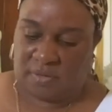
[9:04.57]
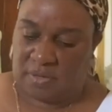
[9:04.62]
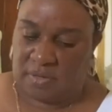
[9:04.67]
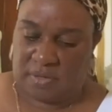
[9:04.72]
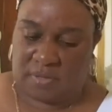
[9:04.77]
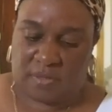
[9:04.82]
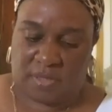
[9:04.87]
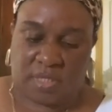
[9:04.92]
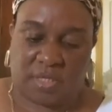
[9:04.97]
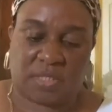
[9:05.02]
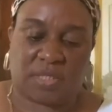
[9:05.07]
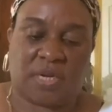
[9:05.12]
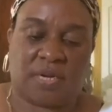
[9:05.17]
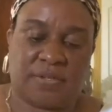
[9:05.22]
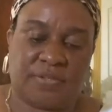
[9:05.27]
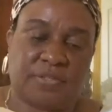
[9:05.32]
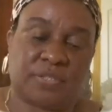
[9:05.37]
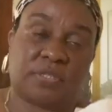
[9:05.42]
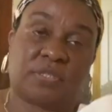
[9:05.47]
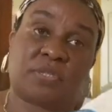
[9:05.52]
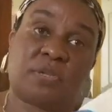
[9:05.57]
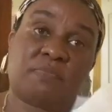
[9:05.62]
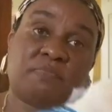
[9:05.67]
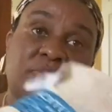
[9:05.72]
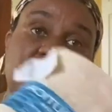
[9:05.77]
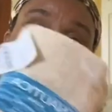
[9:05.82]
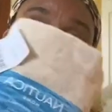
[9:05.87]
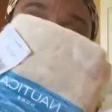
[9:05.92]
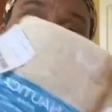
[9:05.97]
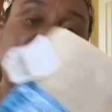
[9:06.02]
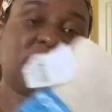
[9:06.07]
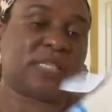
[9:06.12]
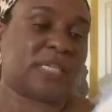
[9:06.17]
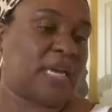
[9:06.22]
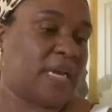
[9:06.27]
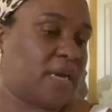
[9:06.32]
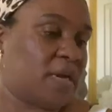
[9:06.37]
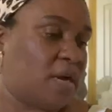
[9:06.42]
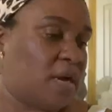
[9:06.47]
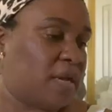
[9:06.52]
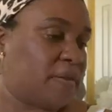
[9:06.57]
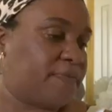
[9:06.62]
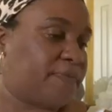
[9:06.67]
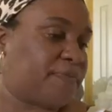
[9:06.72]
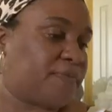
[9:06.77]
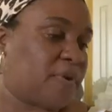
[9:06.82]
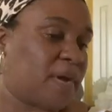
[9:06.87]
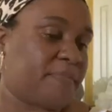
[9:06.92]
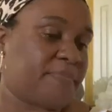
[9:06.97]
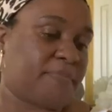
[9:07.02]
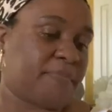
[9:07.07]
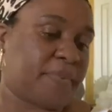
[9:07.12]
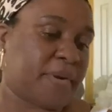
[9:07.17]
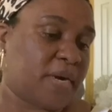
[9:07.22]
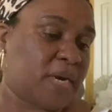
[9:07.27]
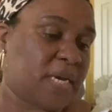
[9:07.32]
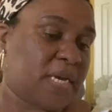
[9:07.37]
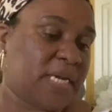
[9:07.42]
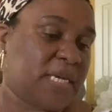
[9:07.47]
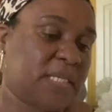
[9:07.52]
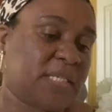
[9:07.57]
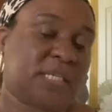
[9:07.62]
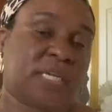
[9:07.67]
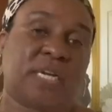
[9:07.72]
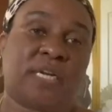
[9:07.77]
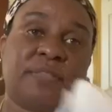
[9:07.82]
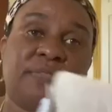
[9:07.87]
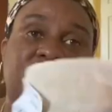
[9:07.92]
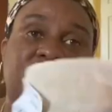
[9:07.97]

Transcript: these are some towels I got from Burlington.